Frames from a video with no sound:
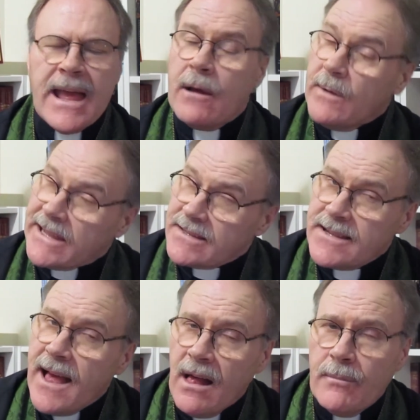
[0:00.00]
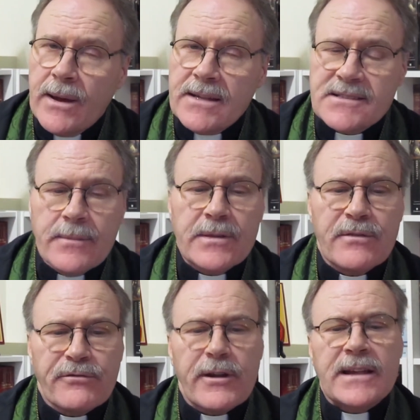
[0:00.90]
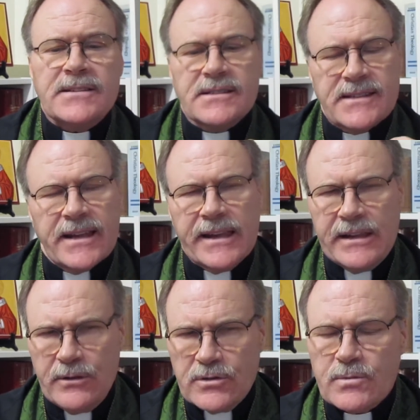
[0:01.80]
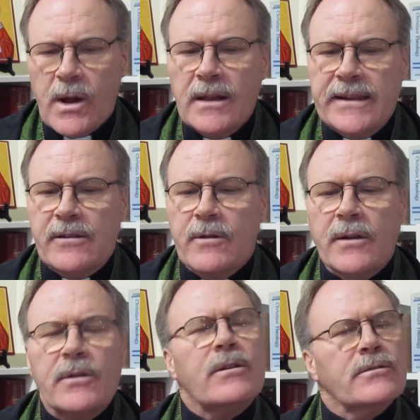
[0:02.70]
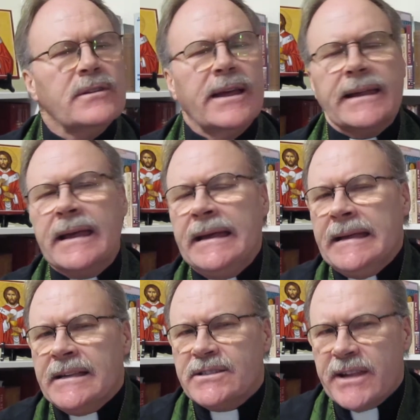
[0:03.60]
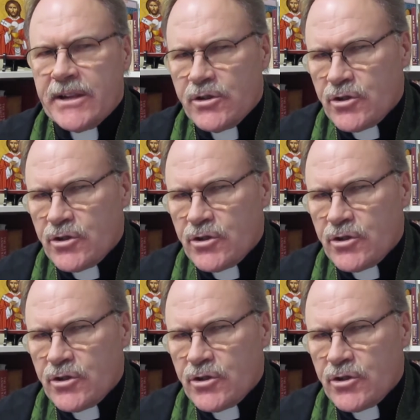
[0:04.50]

And we can tell by some of the phrases that he used while here on earth, like St.